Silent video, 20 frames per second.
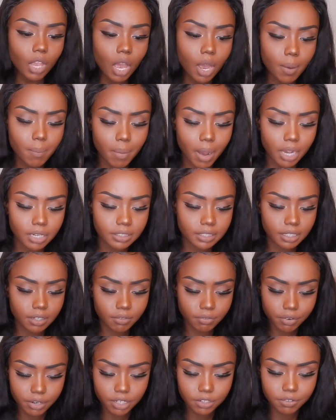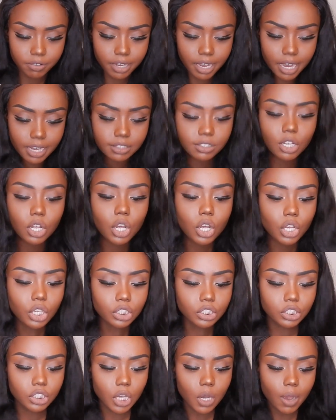unbox it in front of you guys,
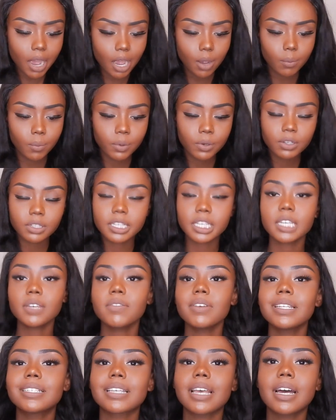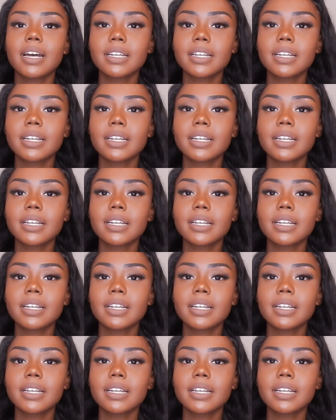so I will give it